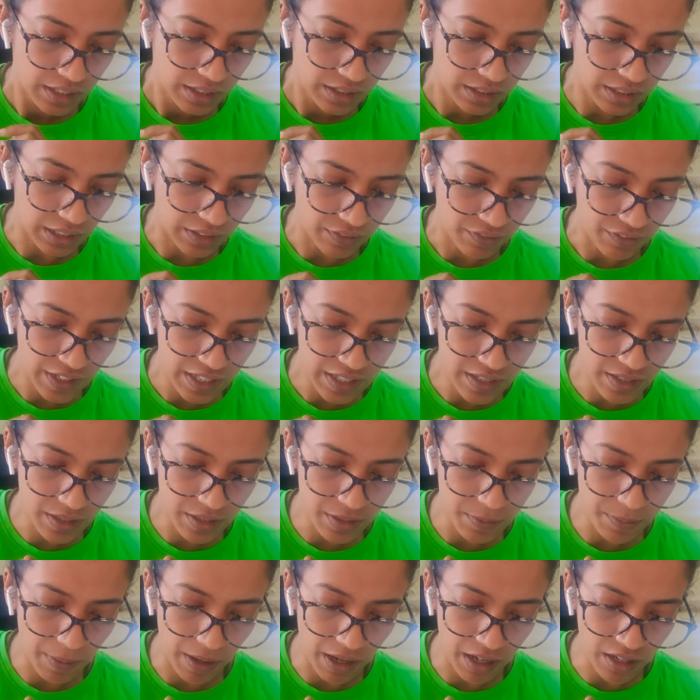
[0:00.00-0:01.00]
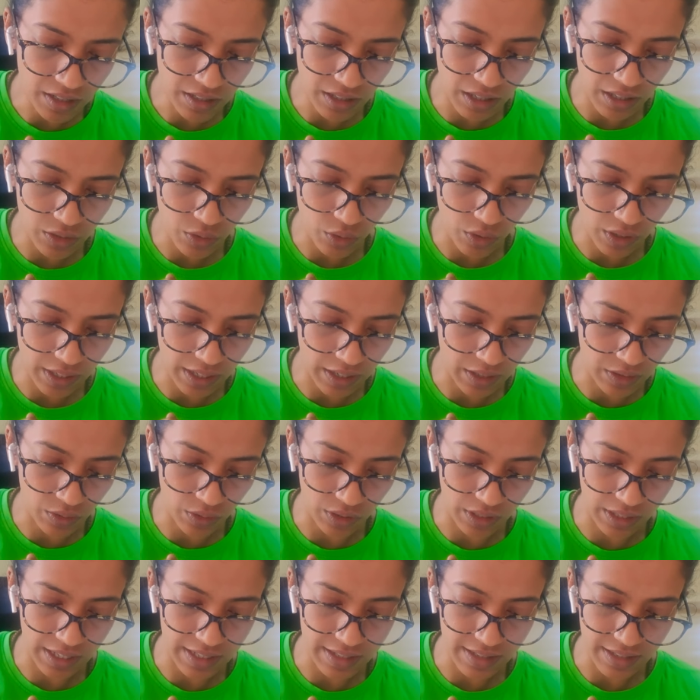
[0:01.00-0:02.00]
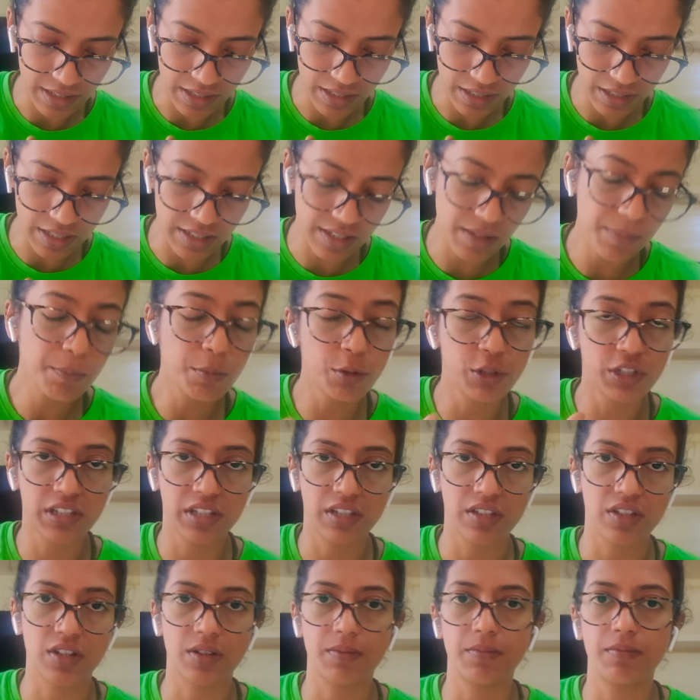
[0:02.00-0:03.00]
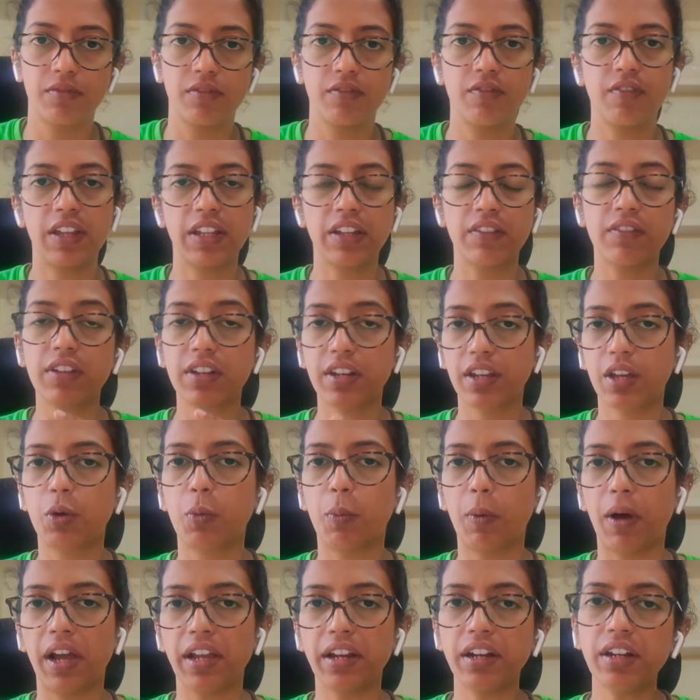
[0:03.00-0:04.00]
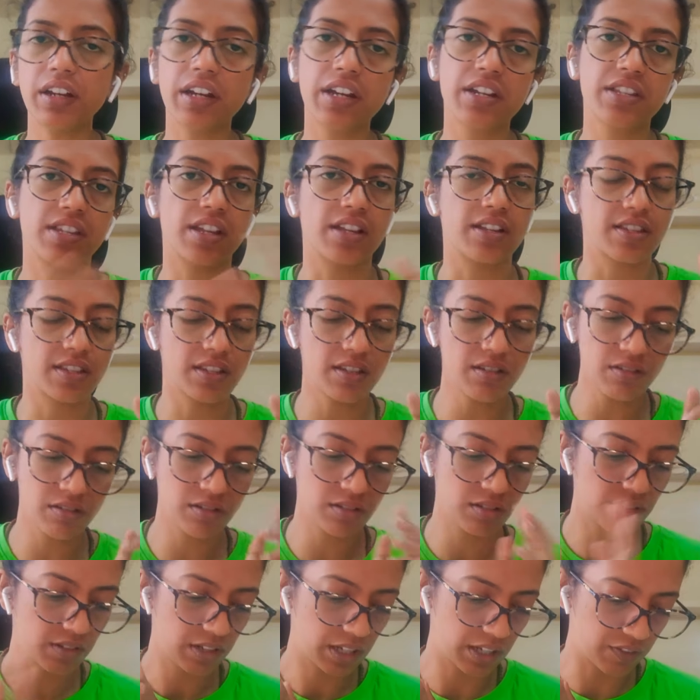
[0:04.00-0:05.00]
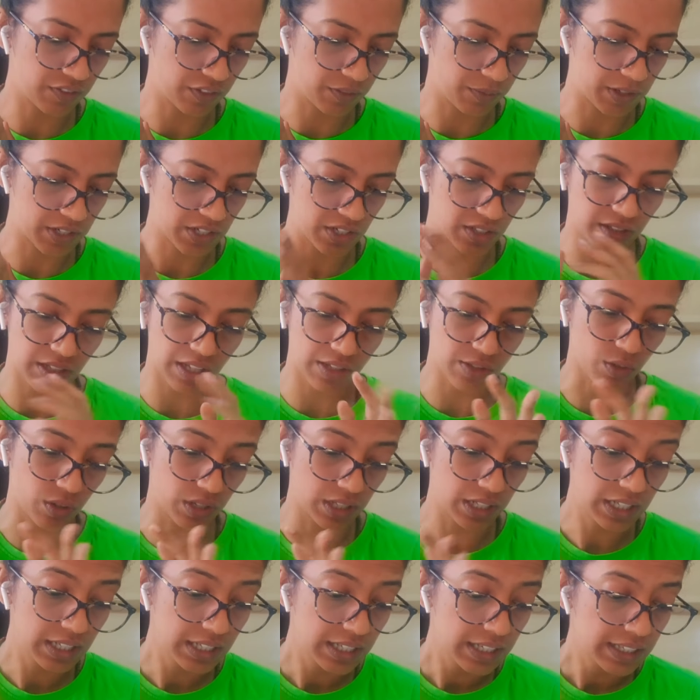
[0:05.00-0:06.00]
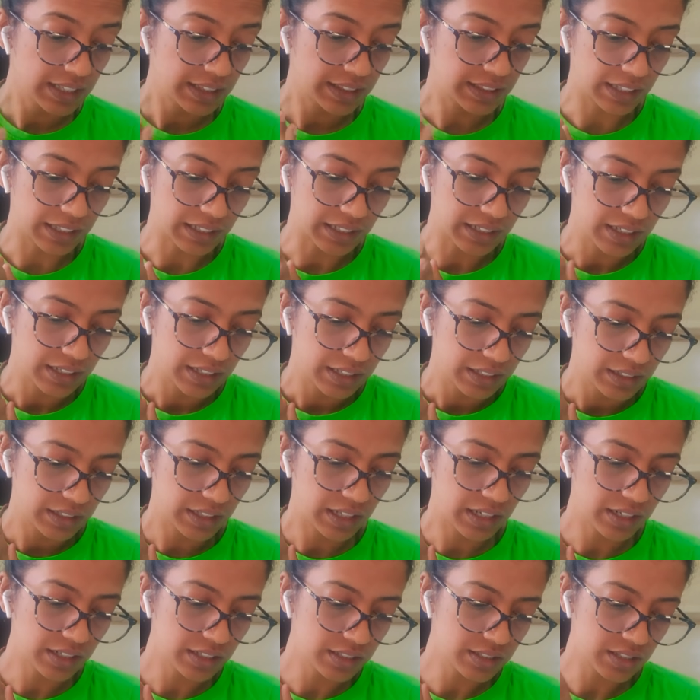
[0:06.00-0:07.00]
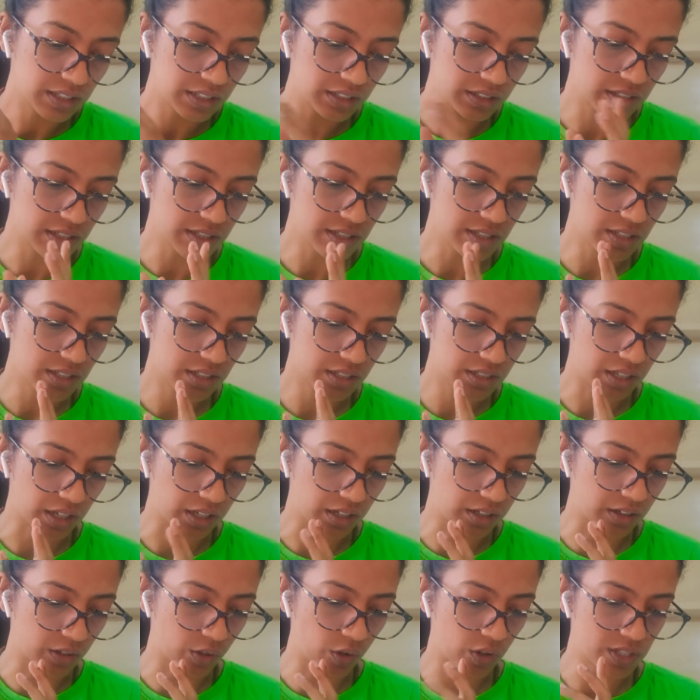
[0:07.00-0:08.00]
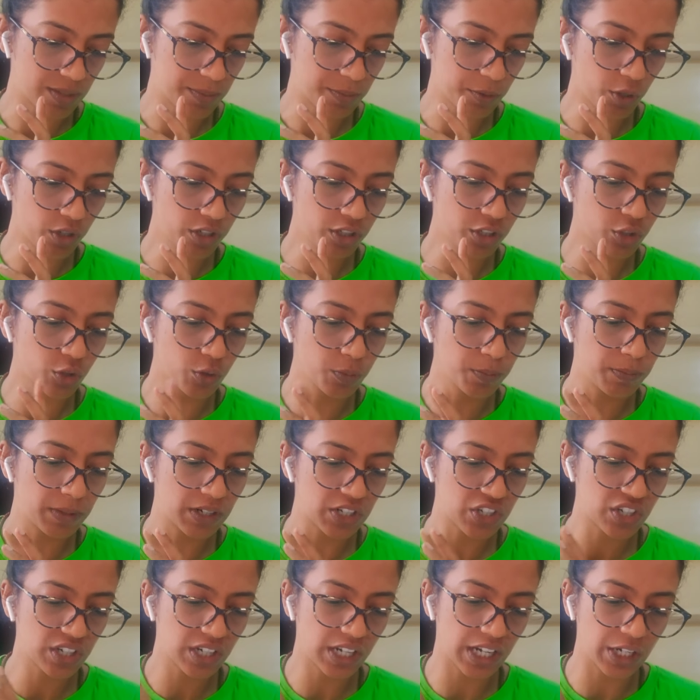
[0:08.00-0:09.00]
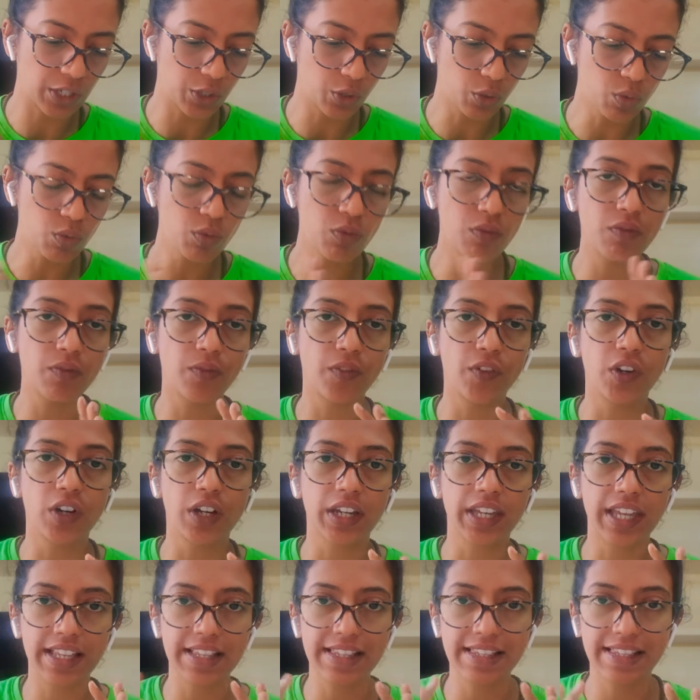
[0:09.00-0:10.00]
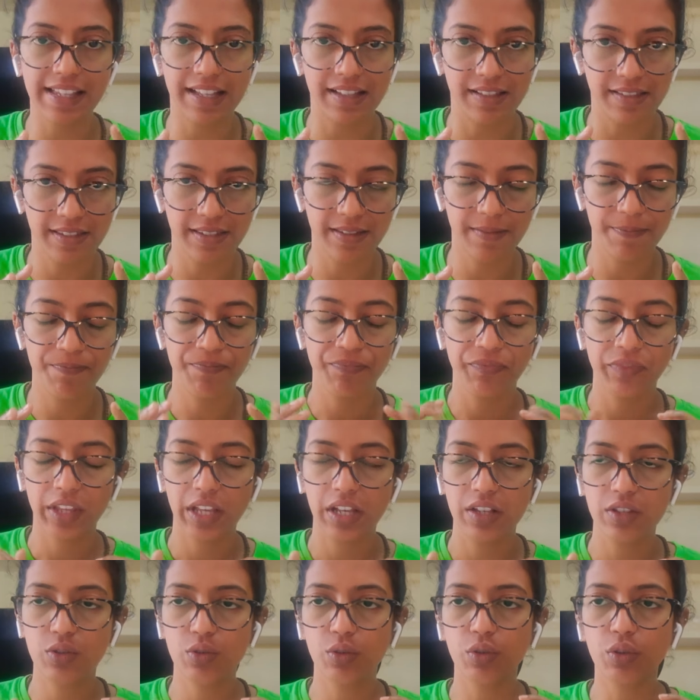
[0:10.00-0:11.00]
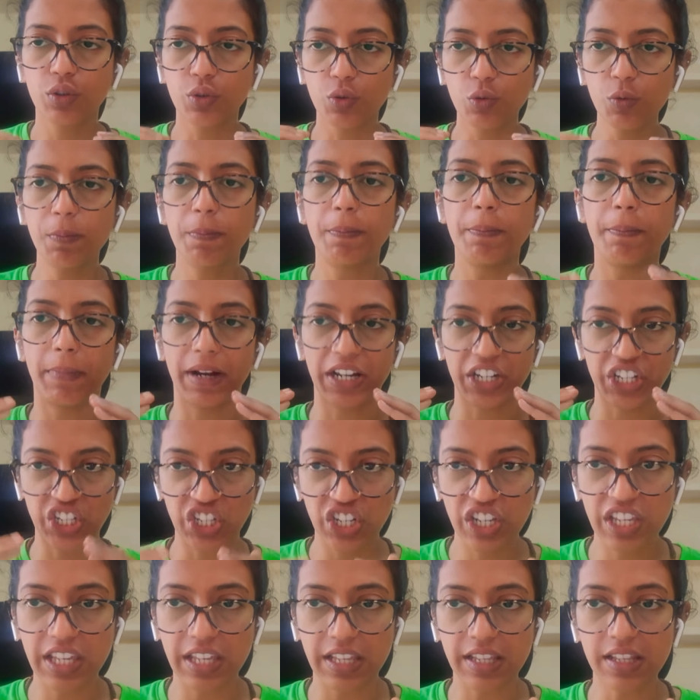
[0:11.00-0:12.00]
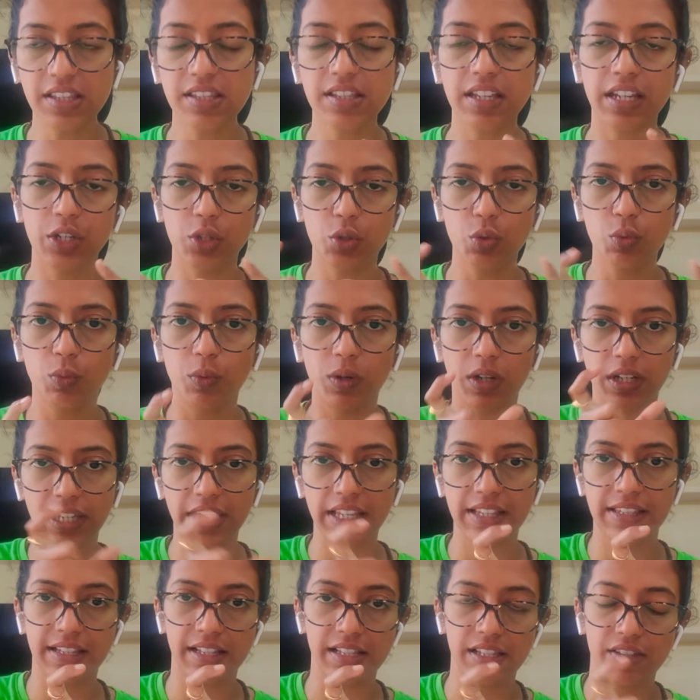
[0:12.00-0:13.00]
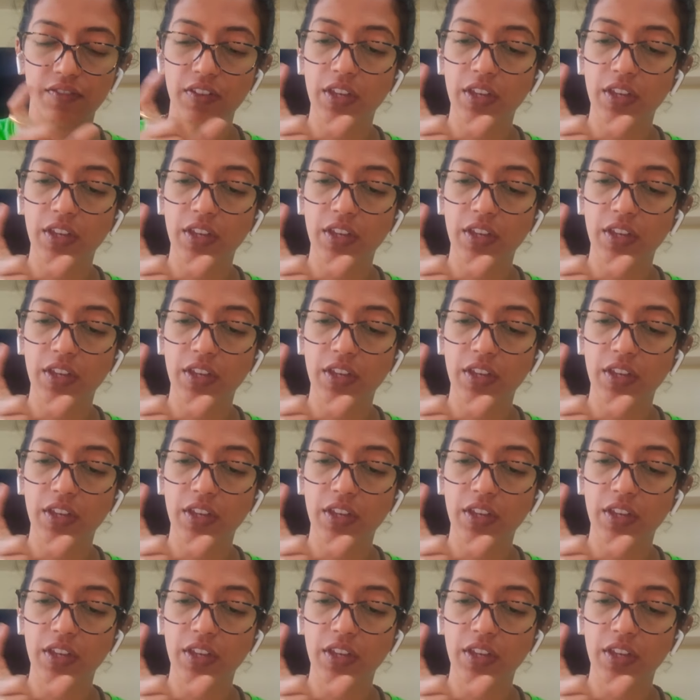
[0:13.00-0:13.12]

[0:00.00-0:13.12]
Then feeds its part, authorizing. It's a pull system. Whenever required, it sends the information. That's all. Then there is this concept called group machine into working cells. So group machines into working cells.